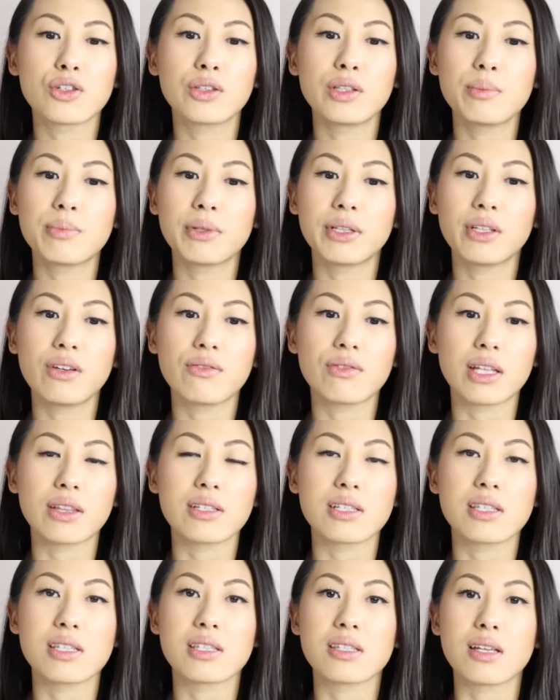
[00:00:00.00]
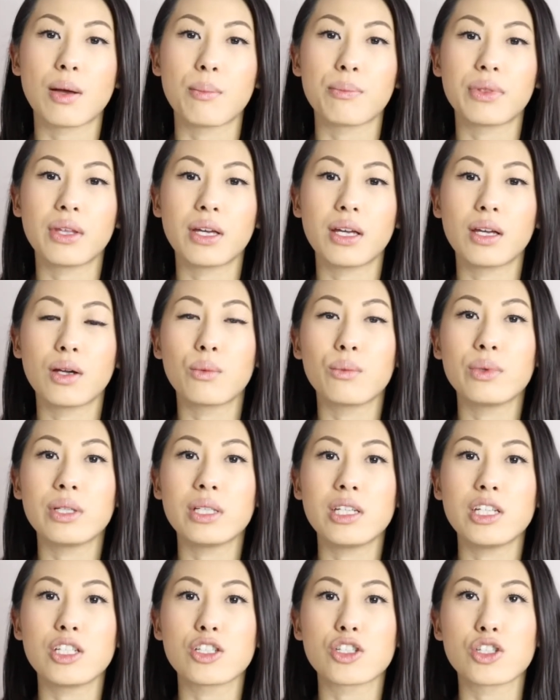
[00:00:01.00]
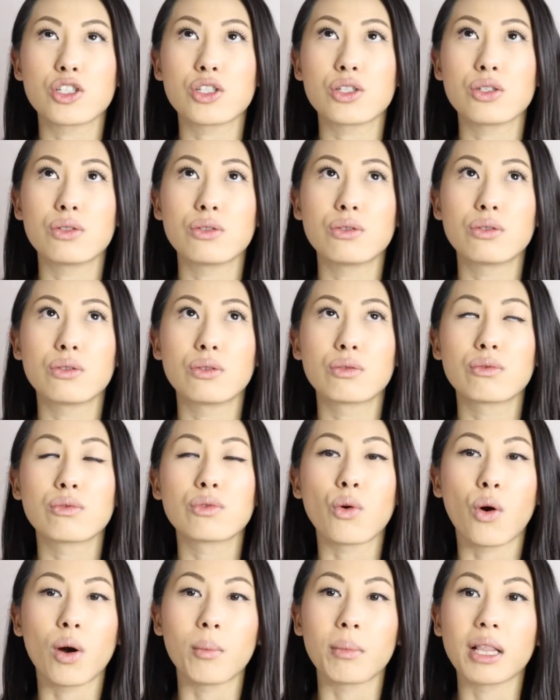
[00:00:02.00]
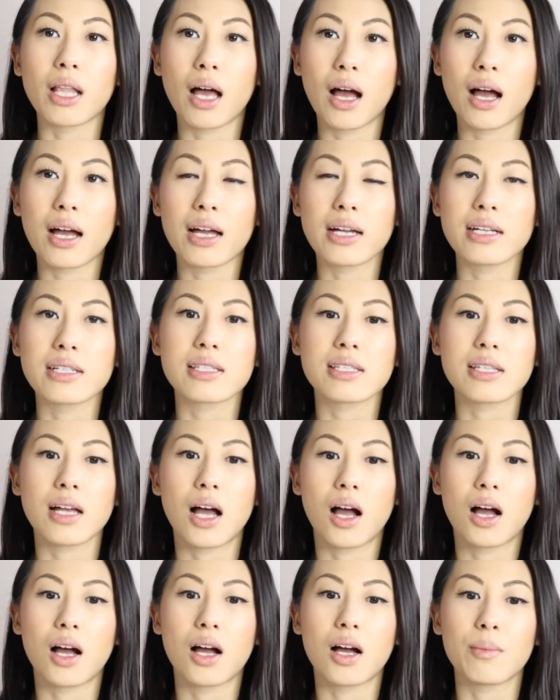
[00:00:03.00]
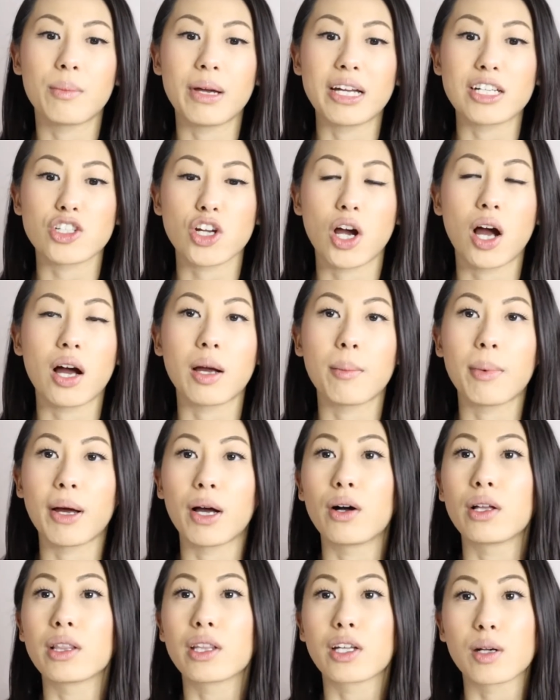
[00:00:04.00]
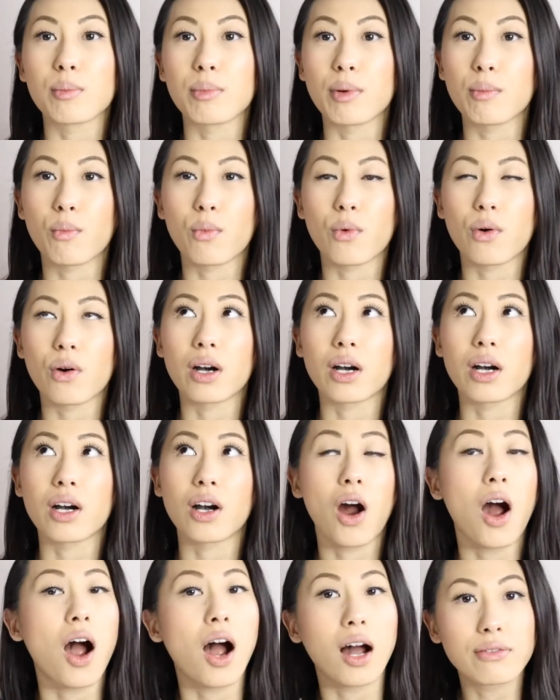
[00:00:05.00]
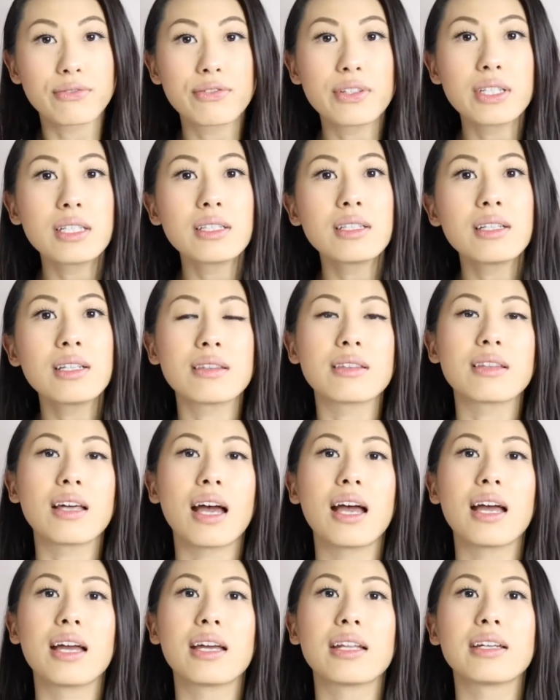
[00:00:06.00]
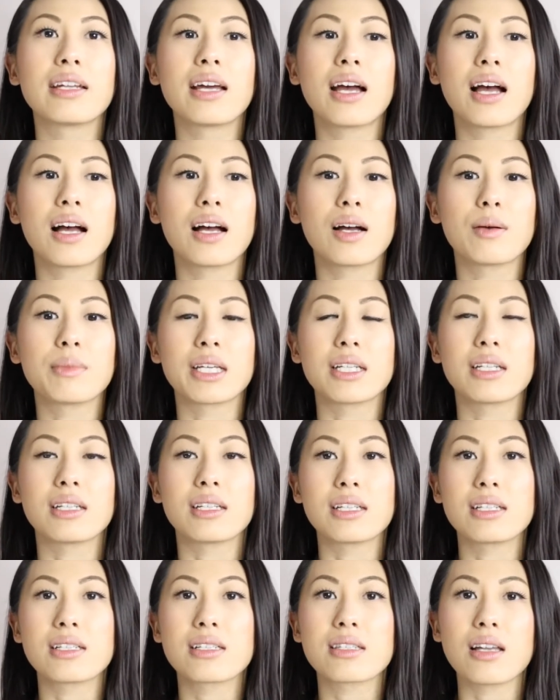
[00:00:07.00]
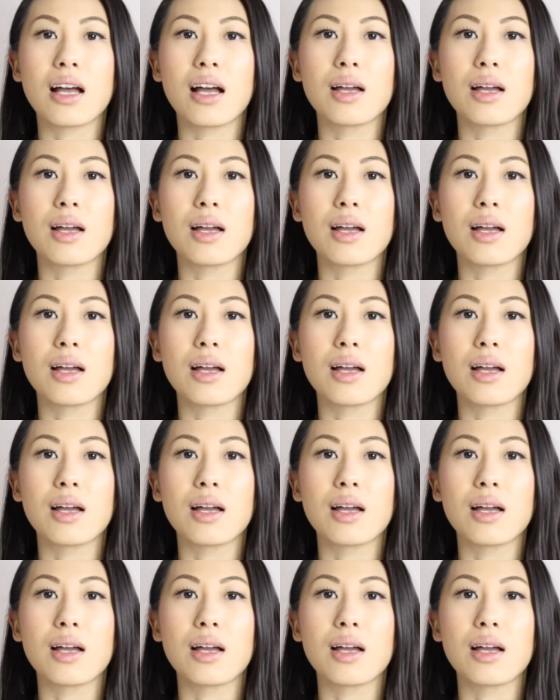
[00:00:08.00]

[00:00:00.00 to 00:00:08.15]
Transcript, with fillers: truly believe that this is something we need to normalize um, and talk about a little bit more often than, um, than it is.